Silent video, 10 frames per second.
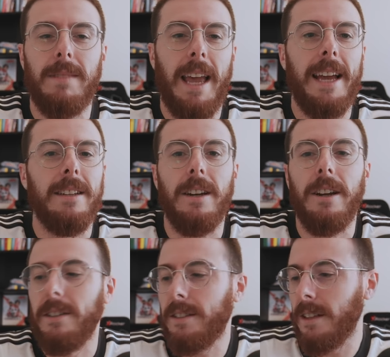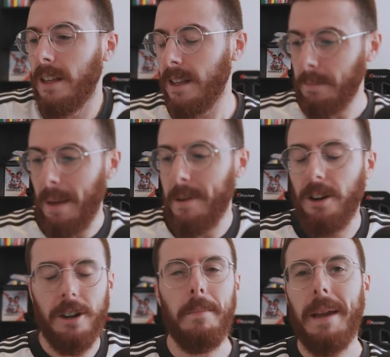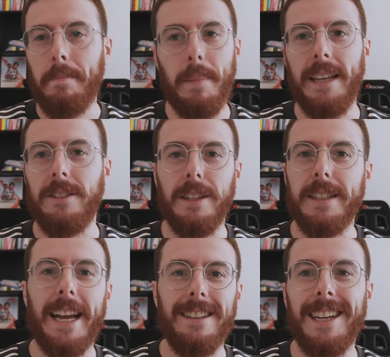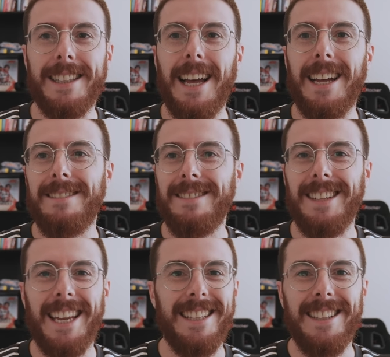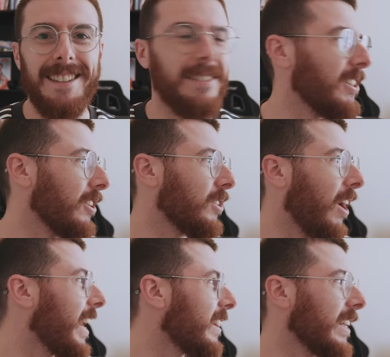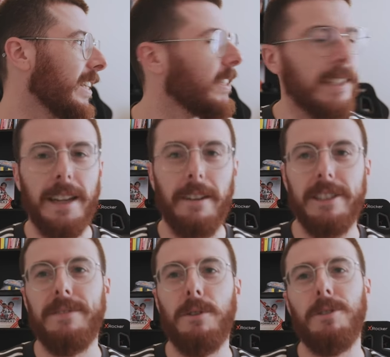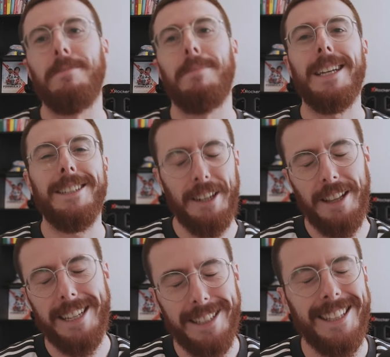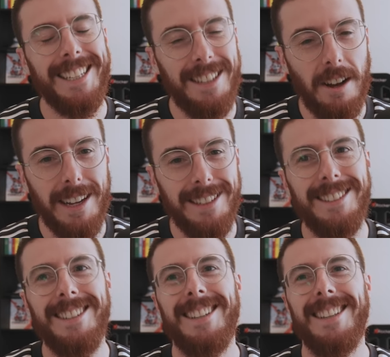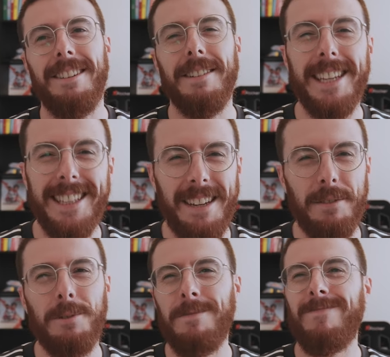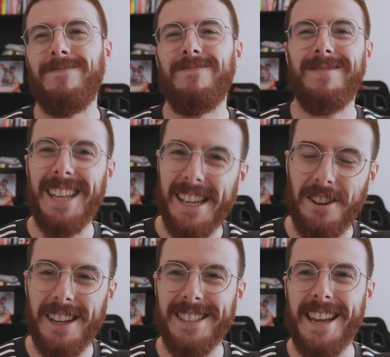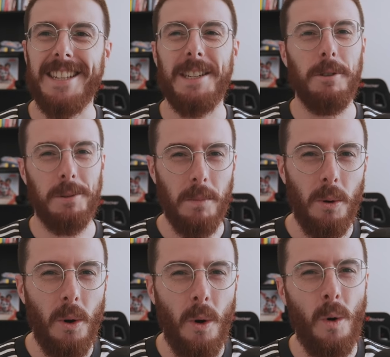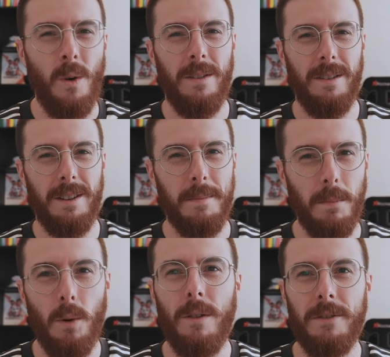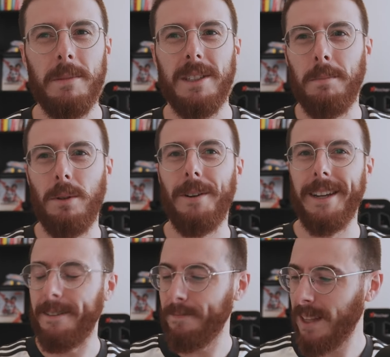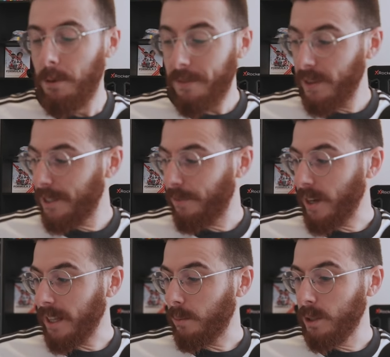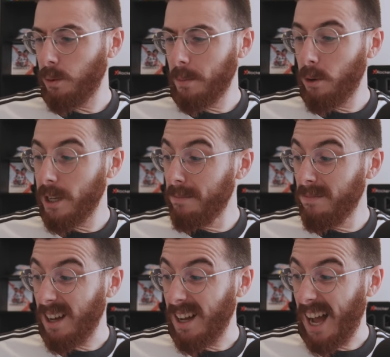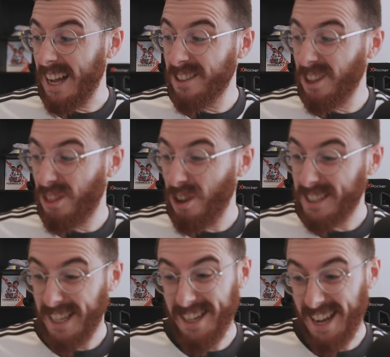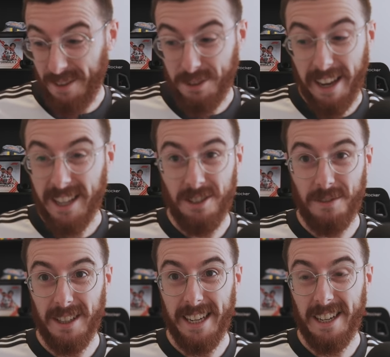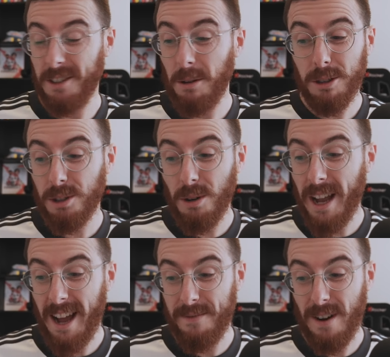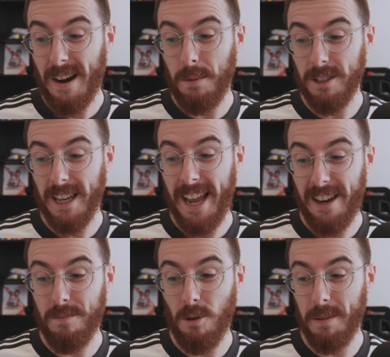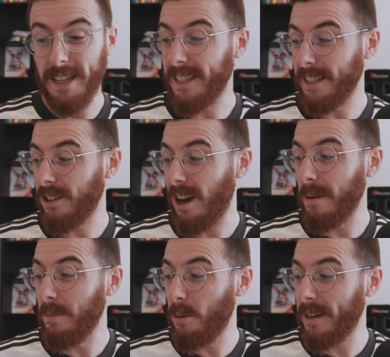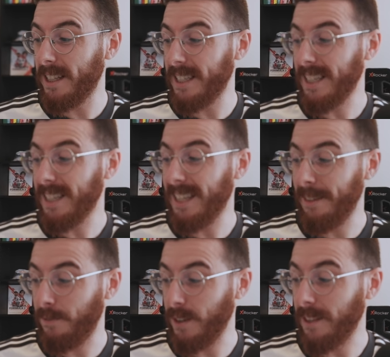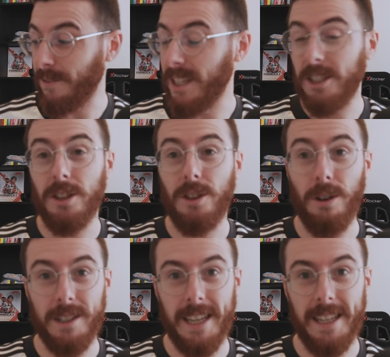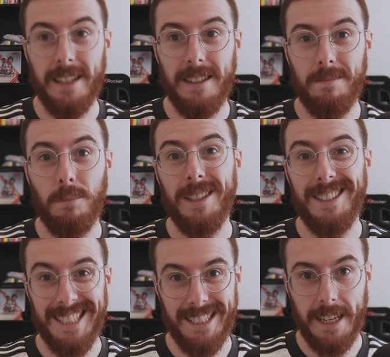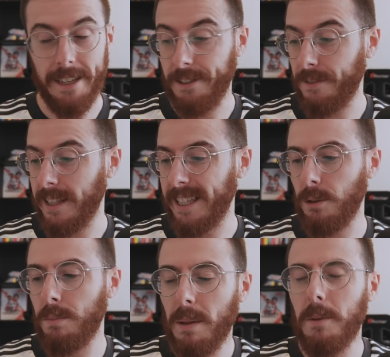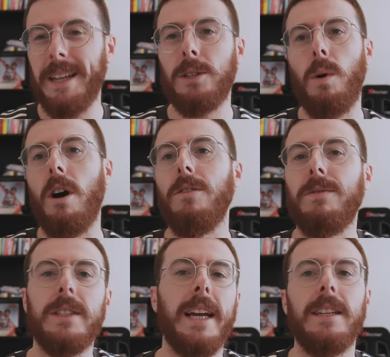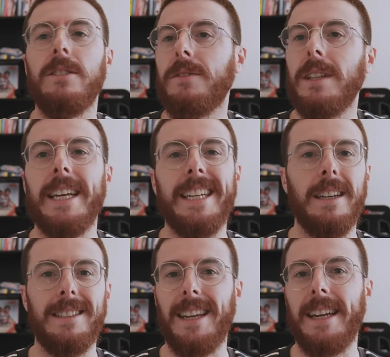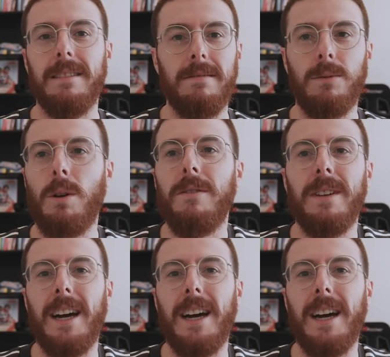hand. You know, it's maybe you're not going to beat Bez on a day like that either. You know, so I think it is encouraging for them. But you know, like I said, these guys, they're elite level. He has high standards. He wants more, more from his employer. He would have finished fifth, which would have put him under 13 and a half seconds off the lead. I'm not sure how far he was ahead of Morbidelli at the time, but Morbidelli in fifth finished 13.6 seconds off the lead. So he probably been 12 seconds off the lead, I say. 12